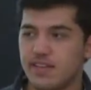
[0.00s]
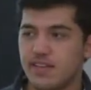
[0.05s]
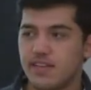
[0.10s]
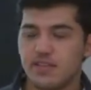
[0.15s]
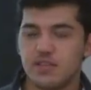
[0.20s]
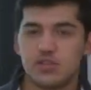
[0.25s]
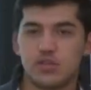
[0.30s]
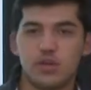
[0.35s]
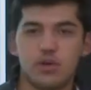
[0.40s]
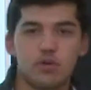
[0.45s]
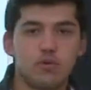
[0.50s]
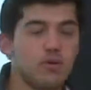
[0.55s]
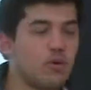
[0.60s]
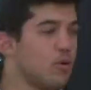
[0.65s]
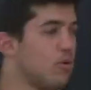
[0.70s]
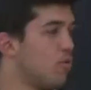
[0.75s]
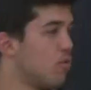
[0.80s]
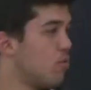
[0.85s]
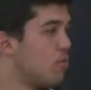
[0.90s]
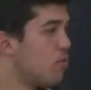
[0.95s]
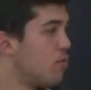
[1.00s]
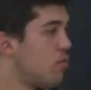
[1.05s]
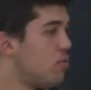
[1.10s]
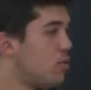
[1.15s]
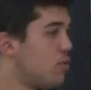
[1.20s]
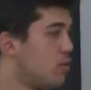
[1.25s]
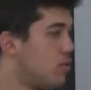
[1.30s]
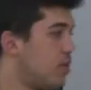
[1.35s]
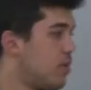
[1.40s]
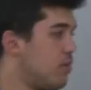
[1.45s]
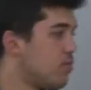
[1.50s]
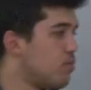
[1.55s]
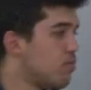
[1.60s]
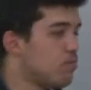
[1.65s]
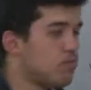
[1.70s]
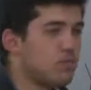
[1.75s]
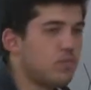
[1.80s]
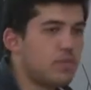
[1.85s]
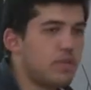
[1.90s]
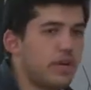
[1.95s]
So
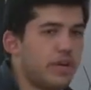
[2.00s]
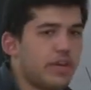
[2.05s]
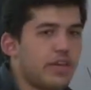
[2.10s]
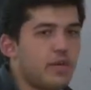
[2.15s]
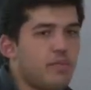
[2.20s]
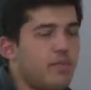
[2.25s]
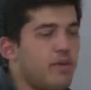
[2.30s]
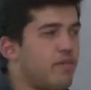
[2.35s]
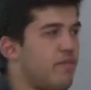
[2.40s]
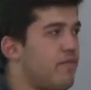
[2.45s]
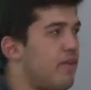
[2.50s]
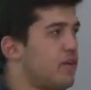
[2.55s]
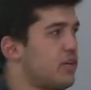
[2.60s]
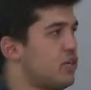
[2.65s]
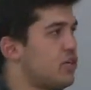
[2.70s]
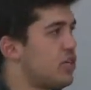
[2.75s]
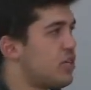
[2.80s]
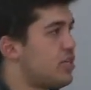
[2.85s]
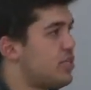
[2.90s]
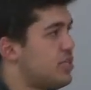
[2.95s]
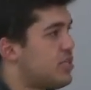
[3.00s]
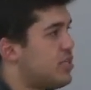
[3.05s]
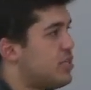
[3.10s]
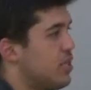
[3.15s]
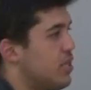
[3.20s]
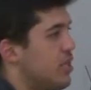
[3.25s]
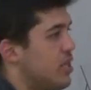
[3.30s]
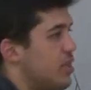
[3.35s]
there can be functions